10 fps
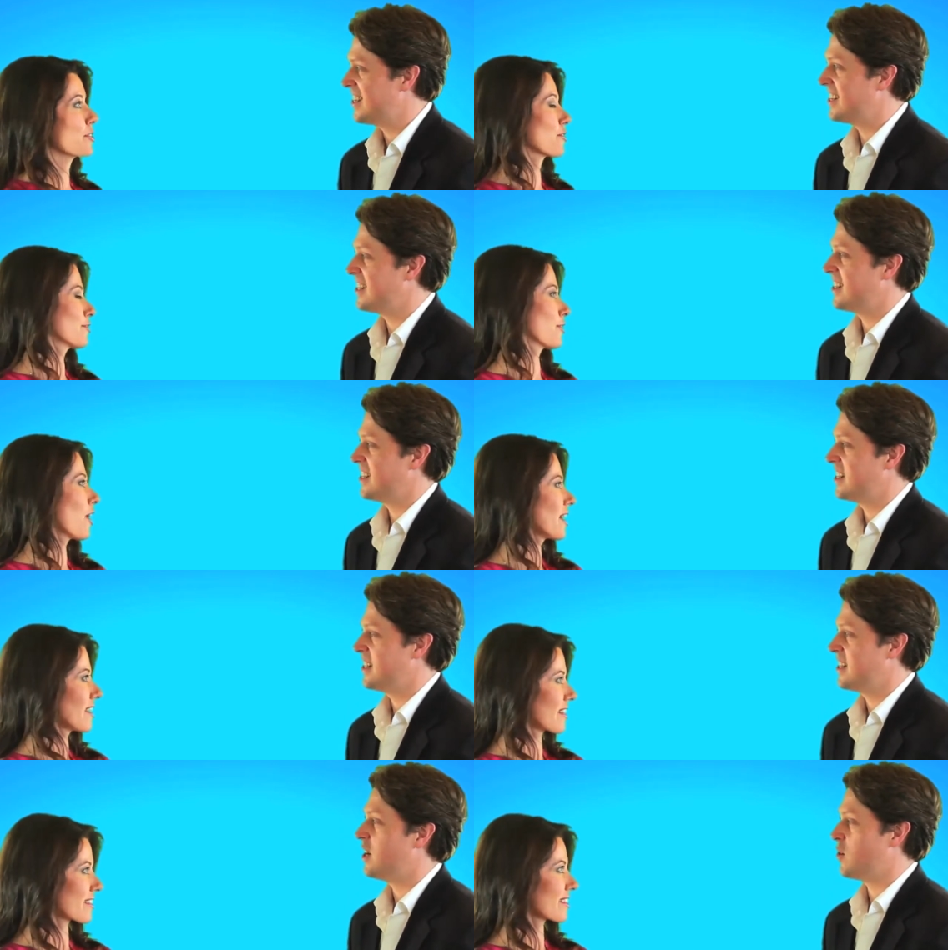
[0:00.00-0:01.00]
Speaker 1: your overall
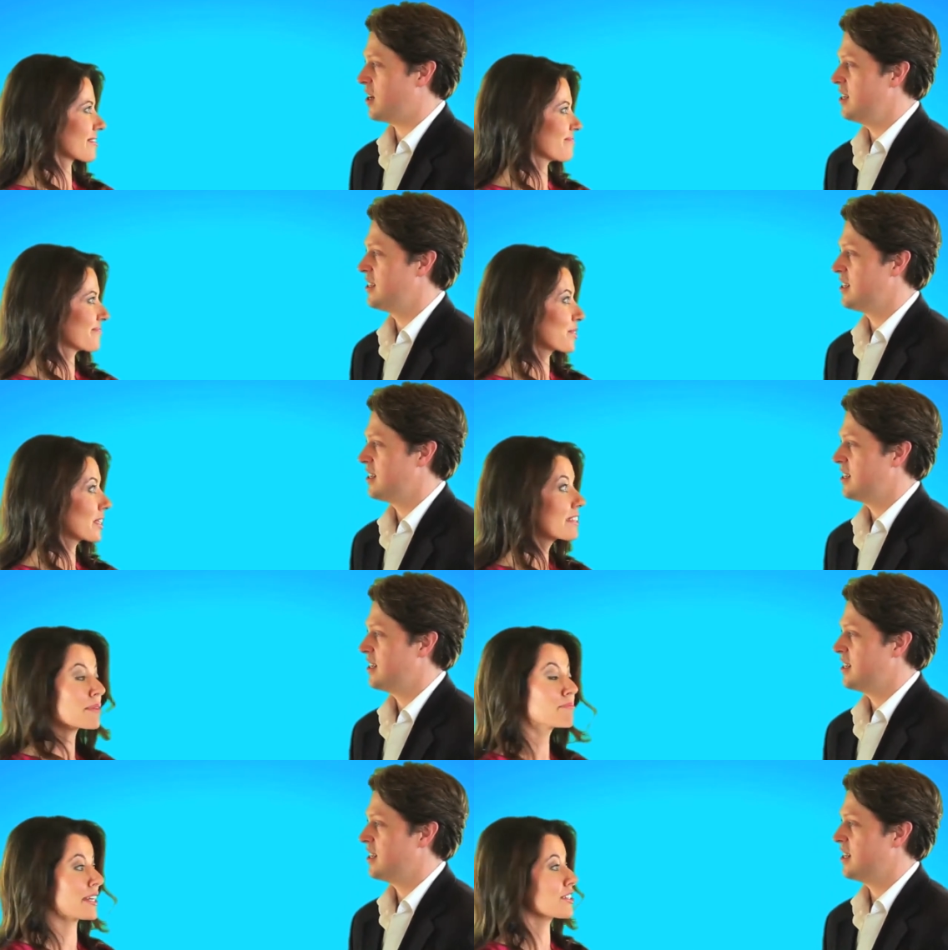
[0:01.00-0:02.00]
health. Okay. To live a
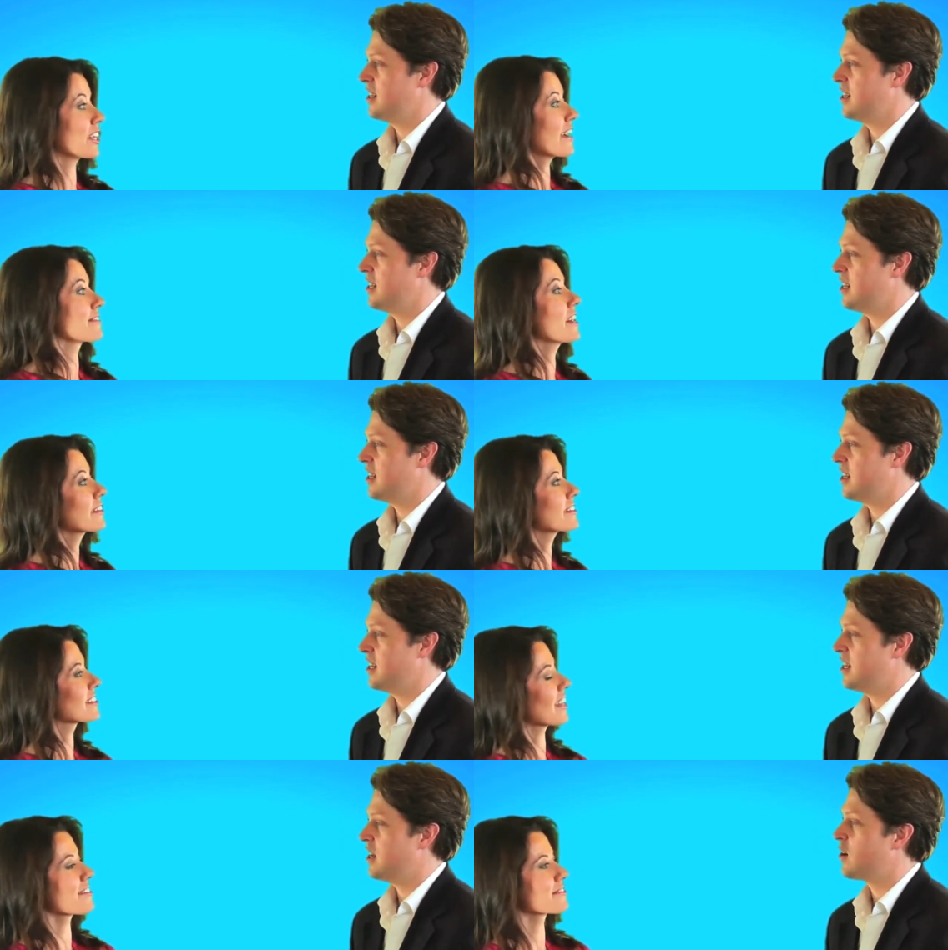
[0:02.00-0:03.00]
better life, healthier
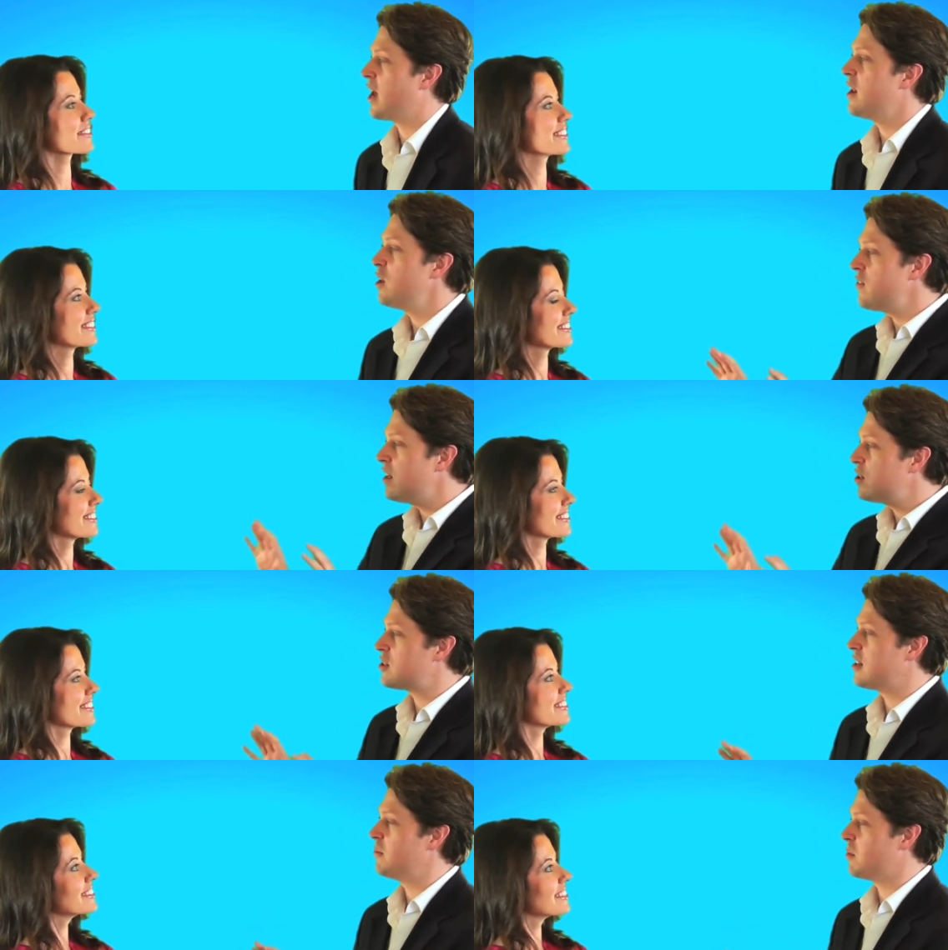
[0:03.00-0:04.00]
Speaker 2: life. Okay, now you have an
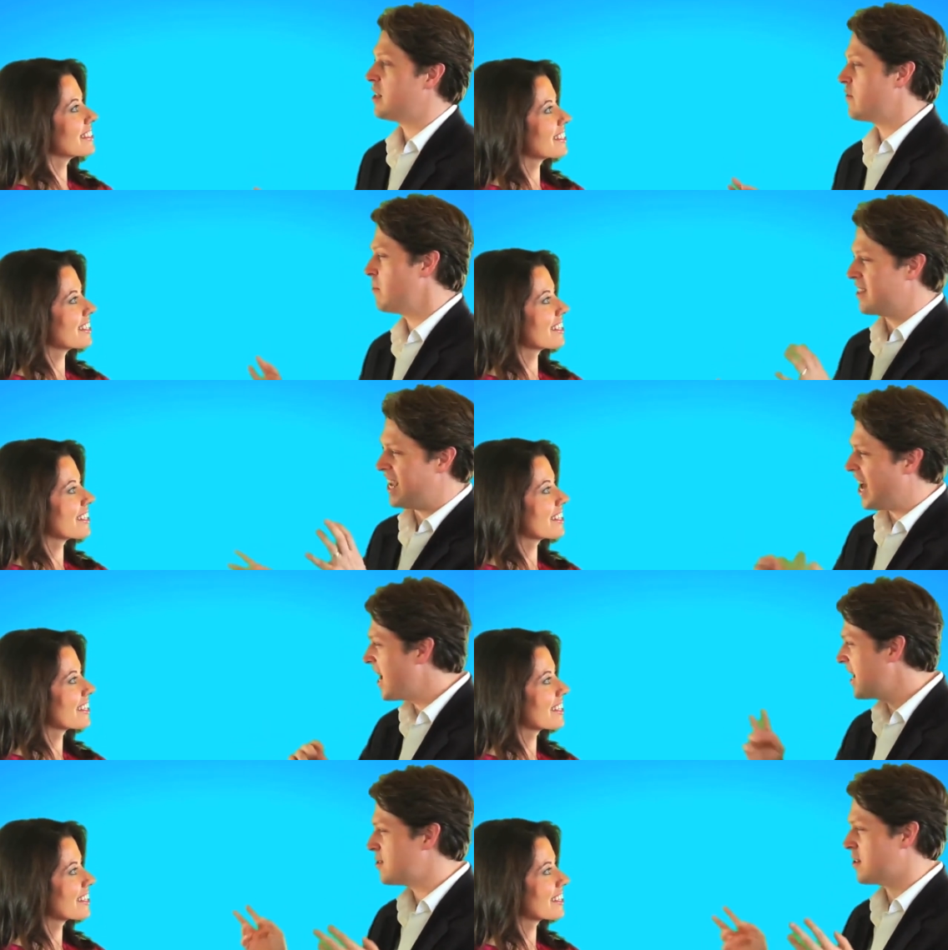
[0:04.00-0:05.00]
interesting belief about the
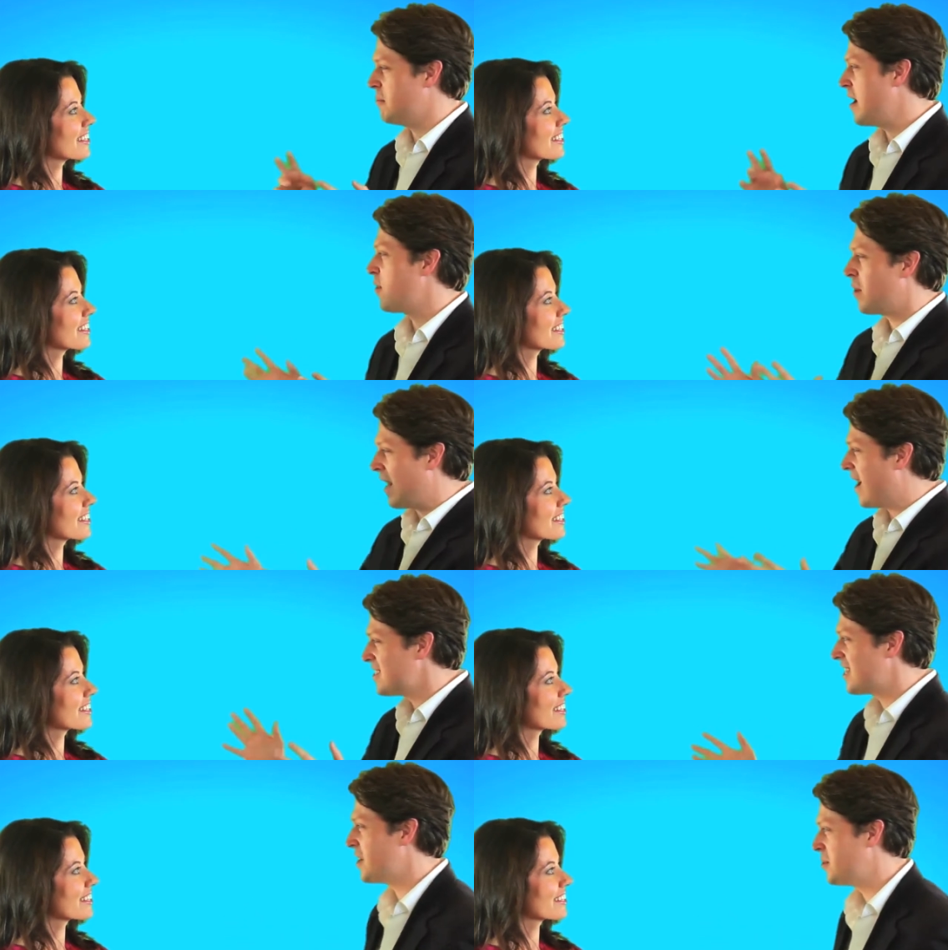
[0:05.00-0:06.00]
eyes or the mouth. What, how does
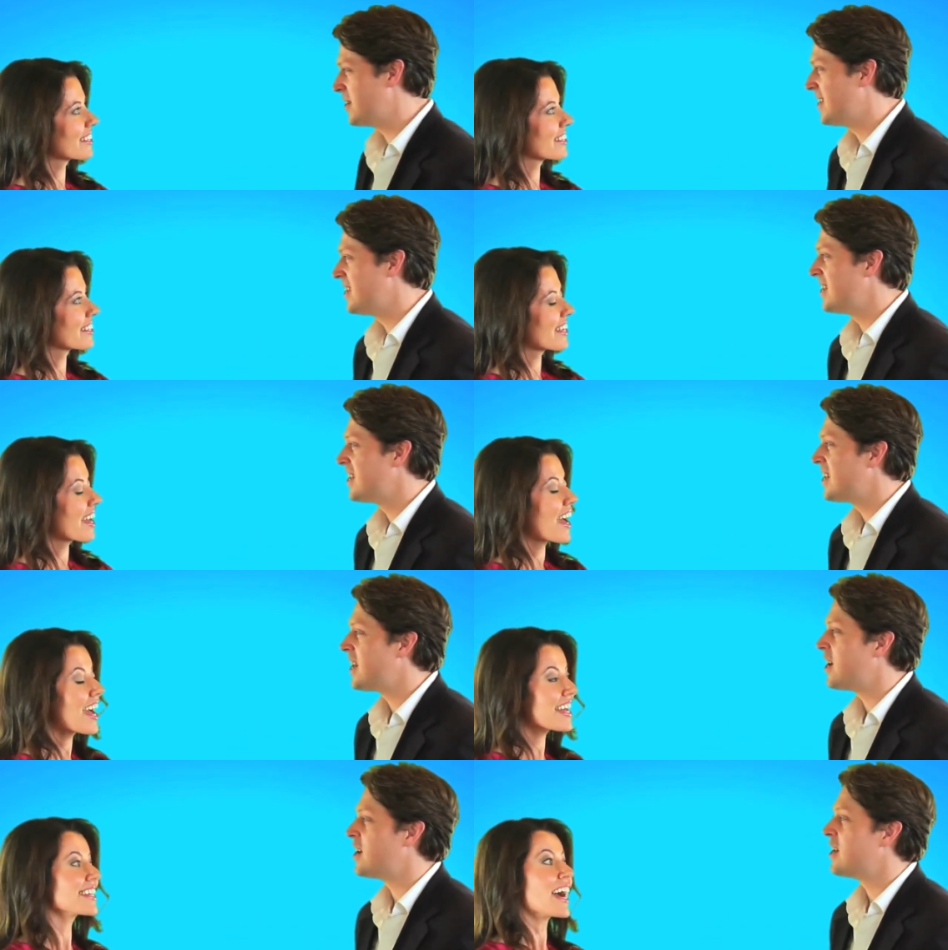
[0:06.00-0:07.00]
that go?
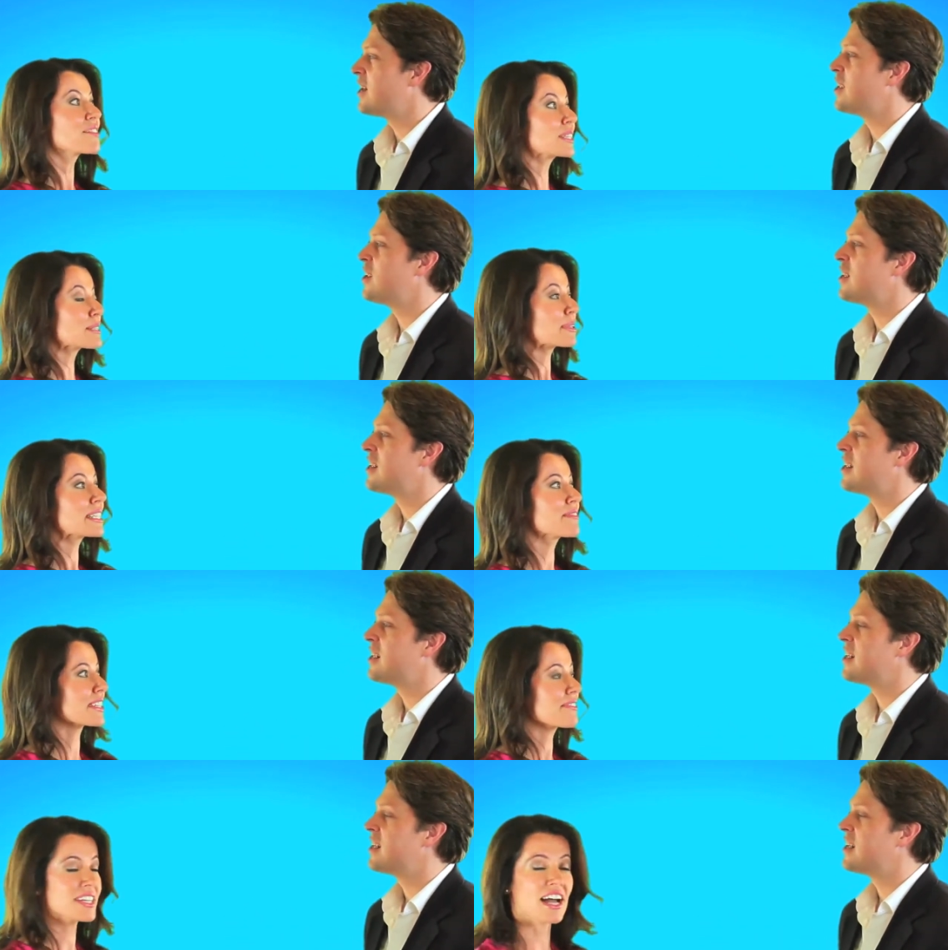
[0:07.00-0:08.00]
Speaker 1: And I really believe that
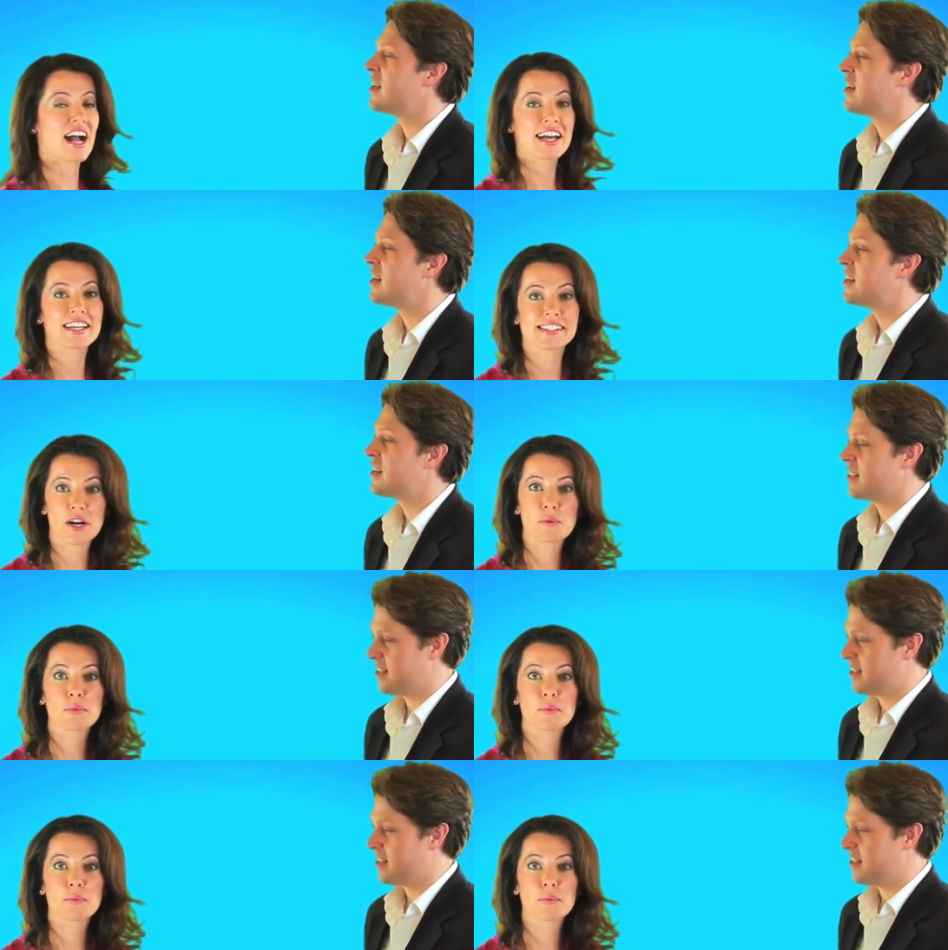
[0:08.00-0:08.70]
if the eyes are